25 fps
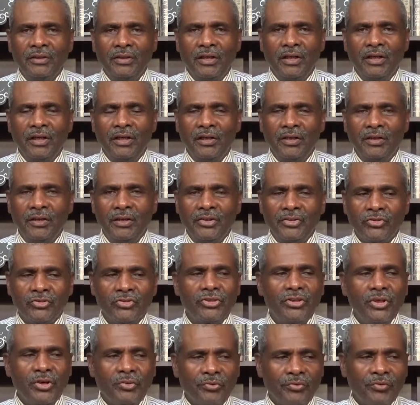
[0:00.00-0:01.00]
uh, is
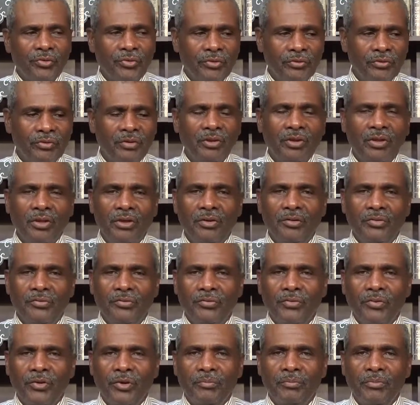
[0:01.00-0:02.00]
different
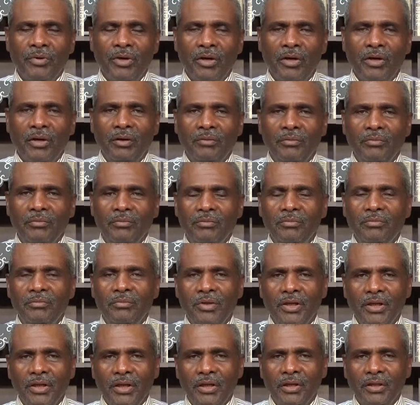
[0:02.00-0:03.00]
from
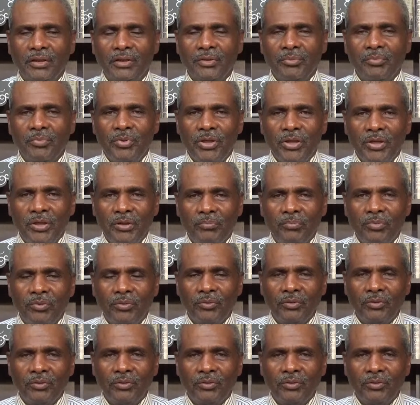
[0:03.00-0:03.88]
many other people.